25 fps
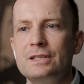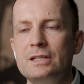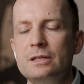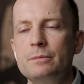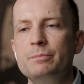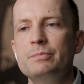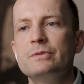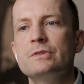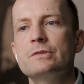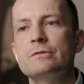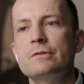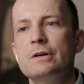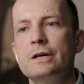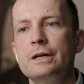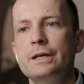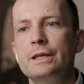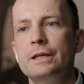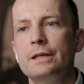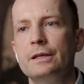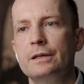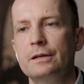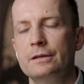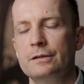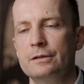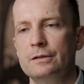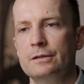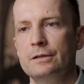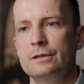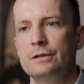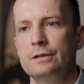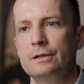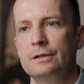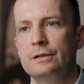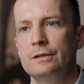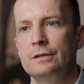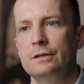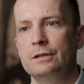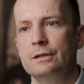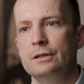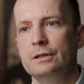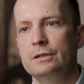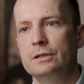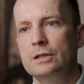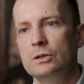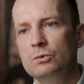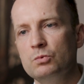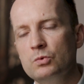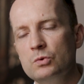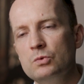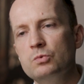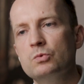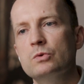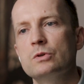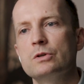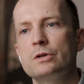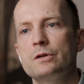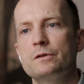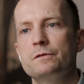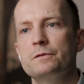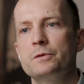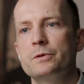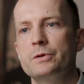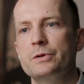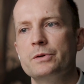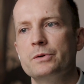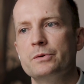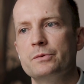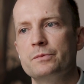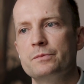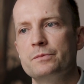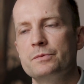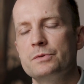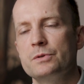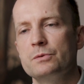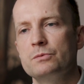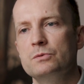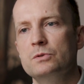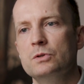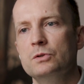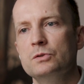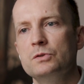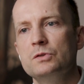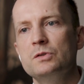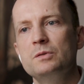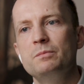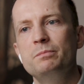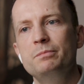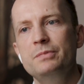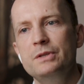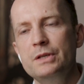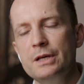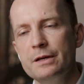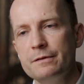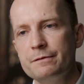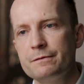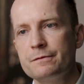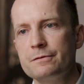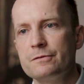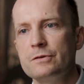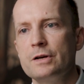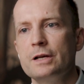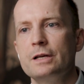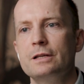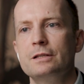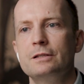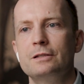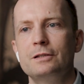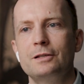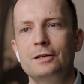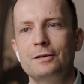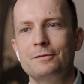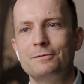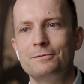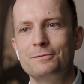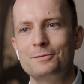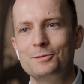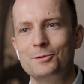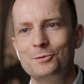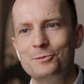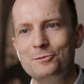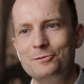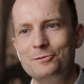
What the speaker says: keep trying. And that would work for you. So don't be afraid, have no